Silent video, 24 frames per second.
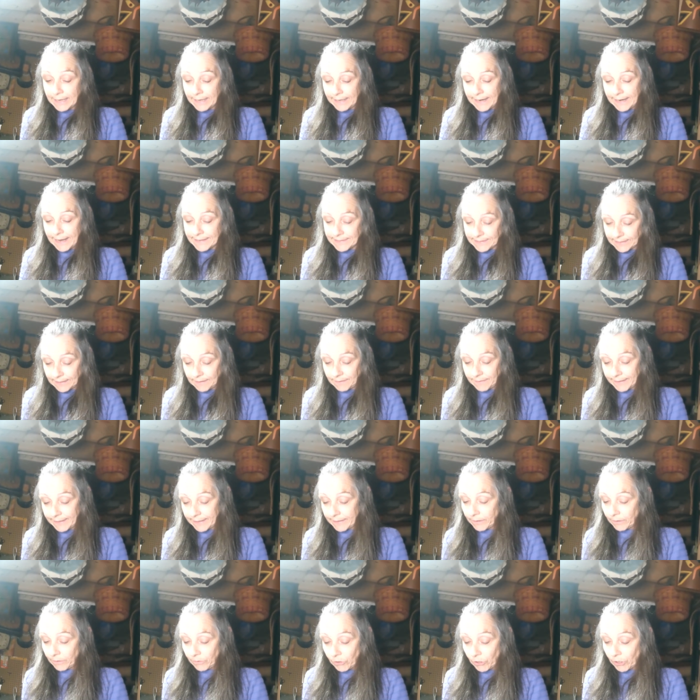It has a
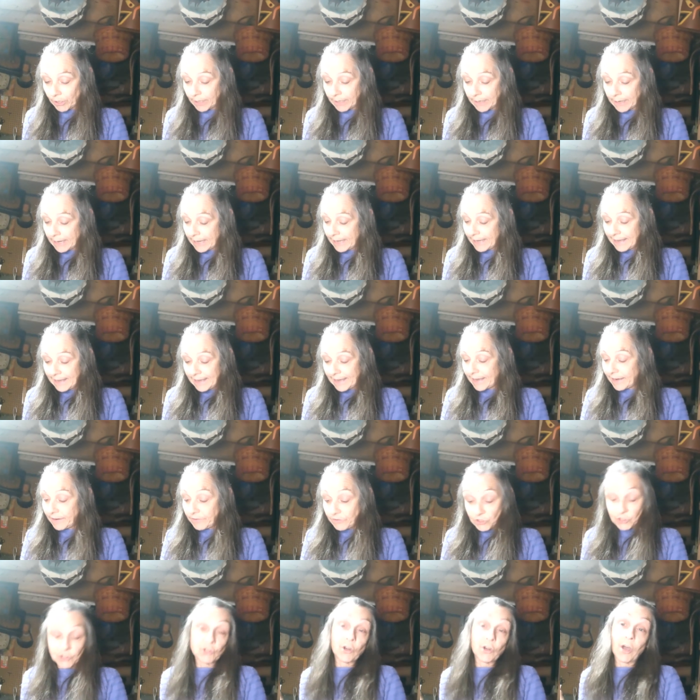cleaner look.
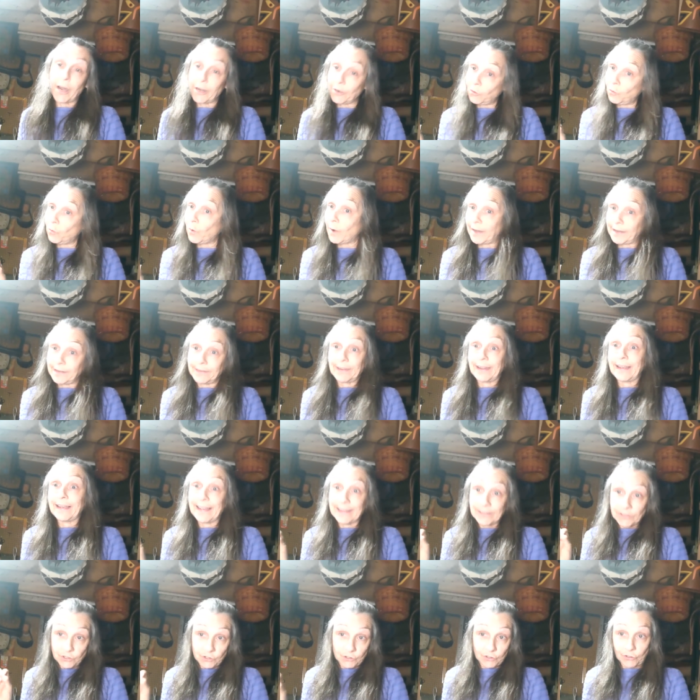It's not quite
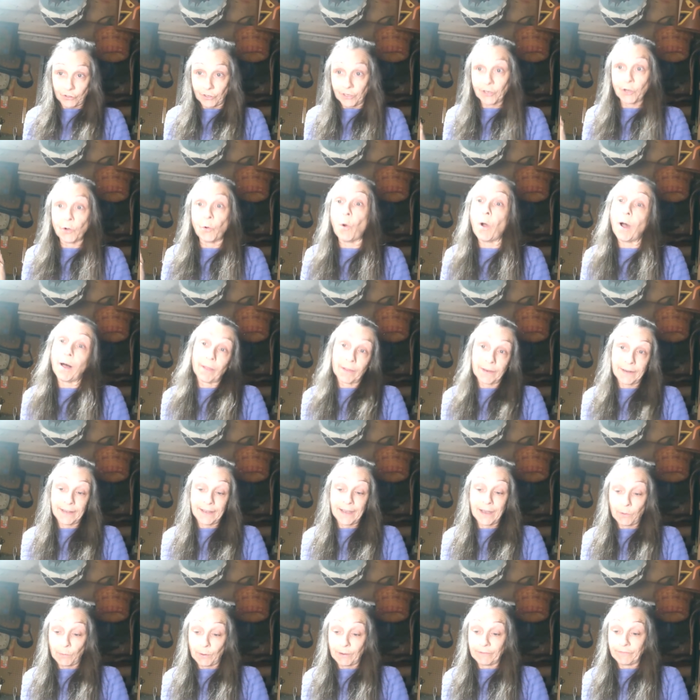as good a quality,
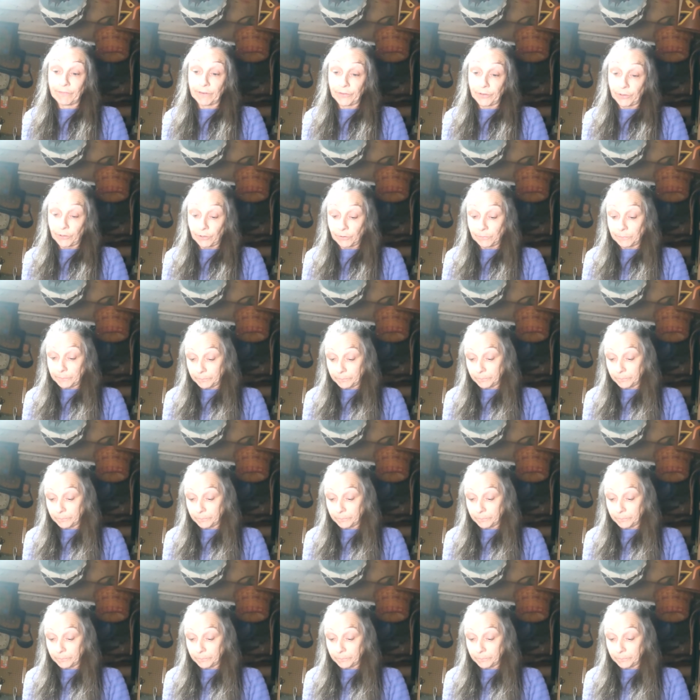however, though.